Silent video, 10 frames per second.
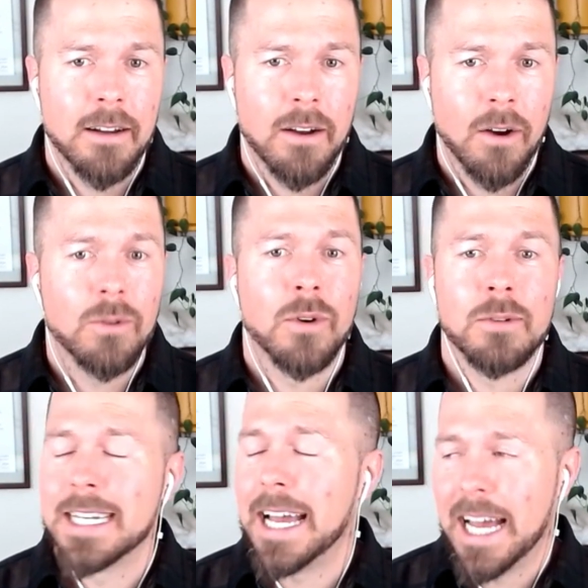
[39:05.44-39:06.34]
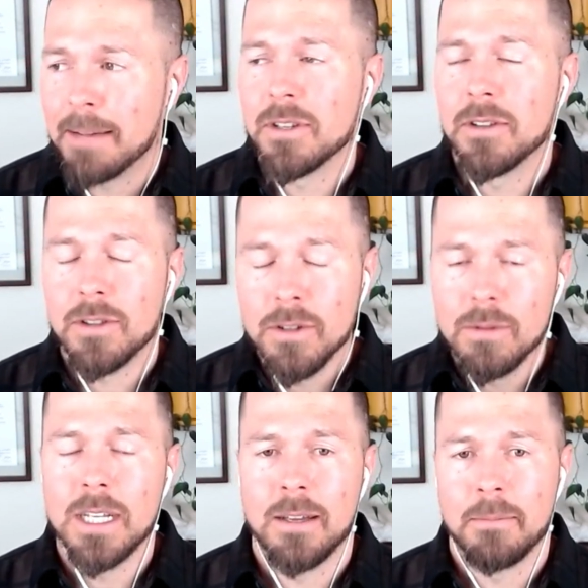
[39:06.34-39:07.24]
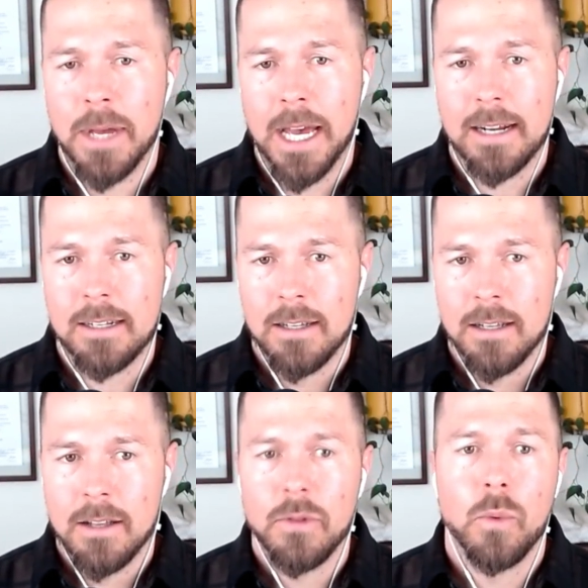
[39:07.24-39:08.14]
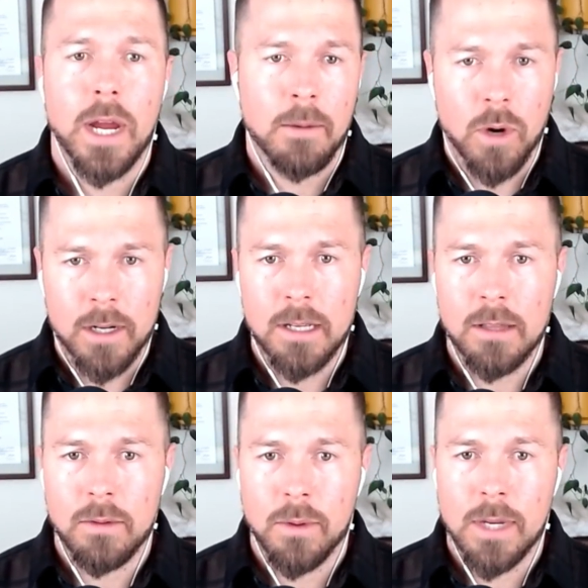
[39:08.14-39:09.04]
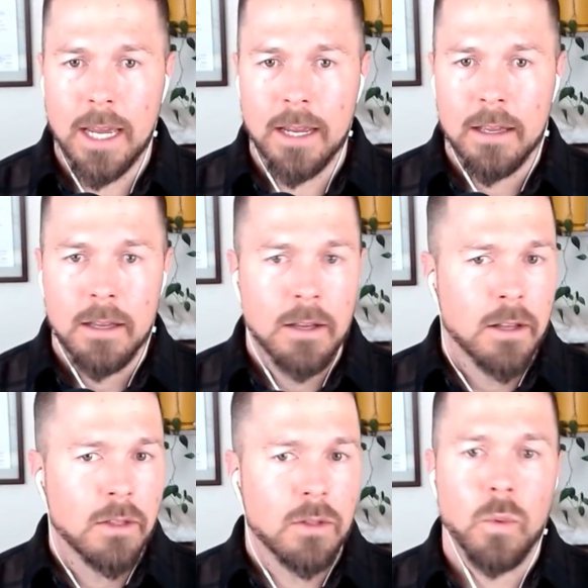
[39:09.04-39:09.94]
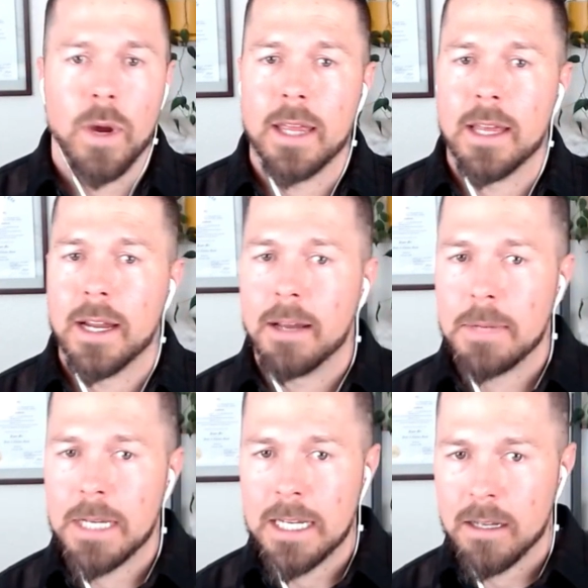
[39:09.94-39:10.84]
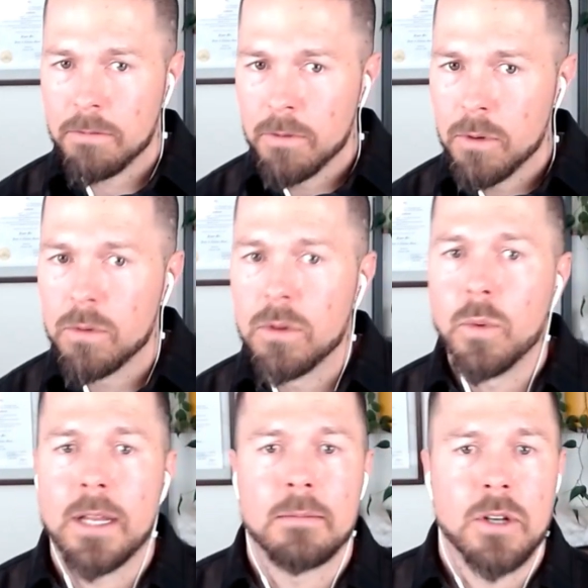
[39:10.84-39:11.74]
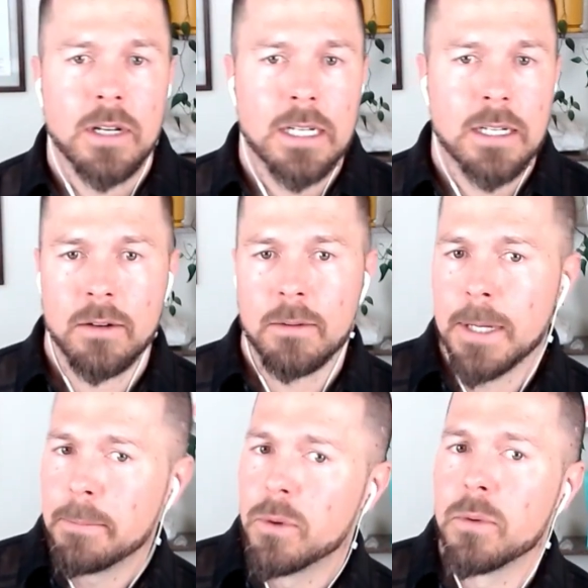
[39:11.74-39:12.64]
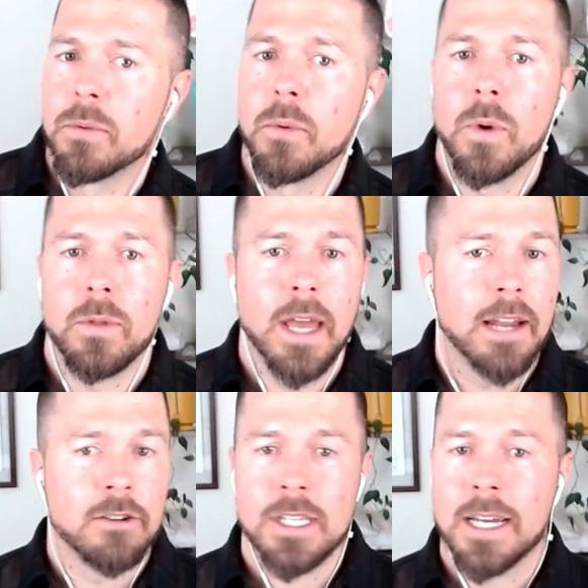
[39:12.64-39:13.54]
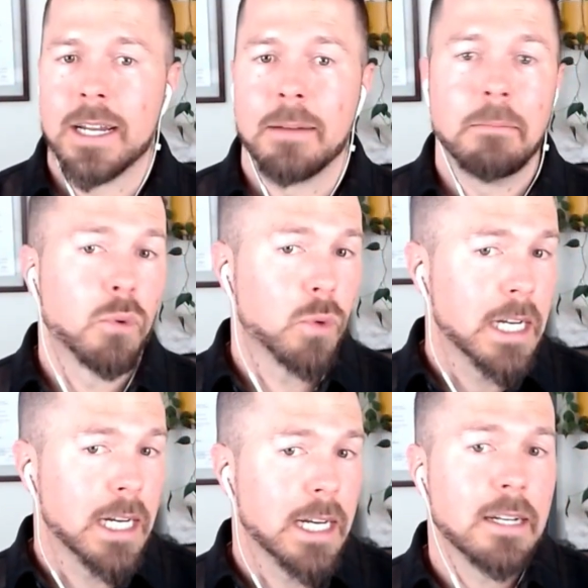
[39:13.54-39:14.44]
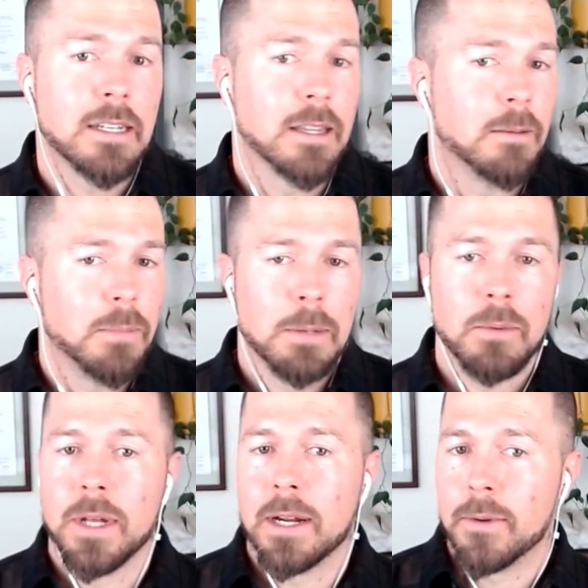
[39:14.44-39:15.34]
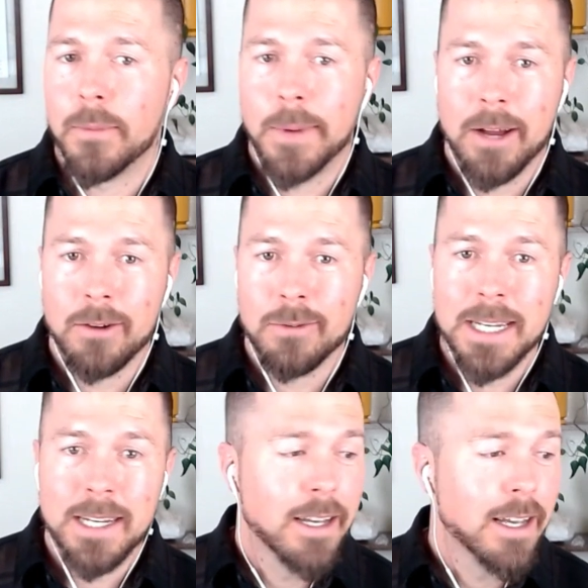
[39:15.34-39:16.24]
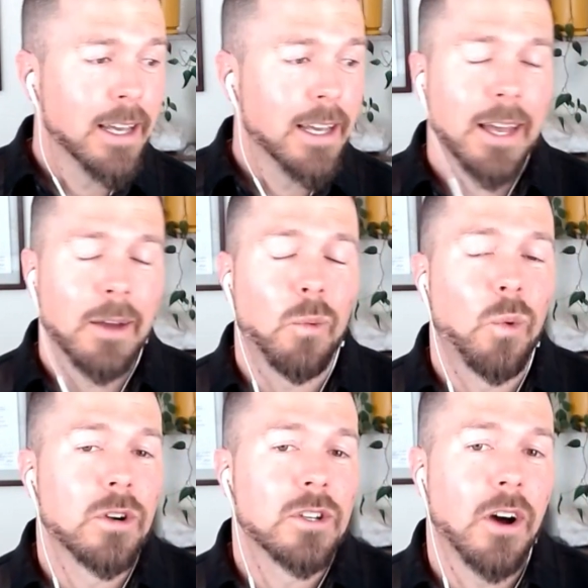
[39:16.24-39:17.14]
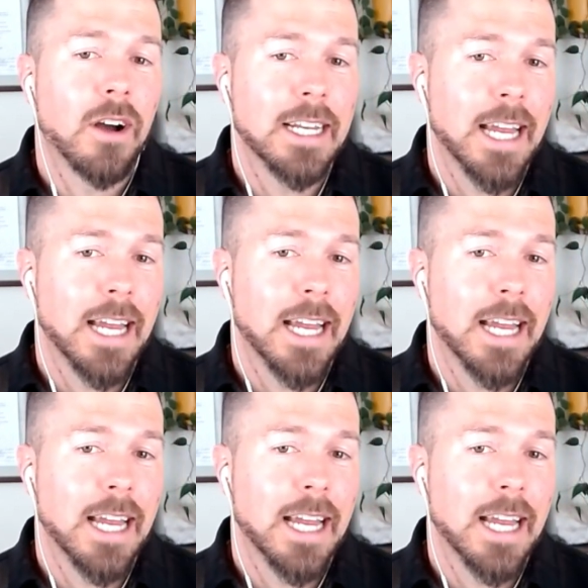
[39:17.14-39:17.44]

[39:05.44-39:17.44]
impact the way I'm walking through the day, the way that I'm eating food, the way that I'm talking to other people, the what the energy that I'm bringing to the people that are around me, and we're talking H2O, folks.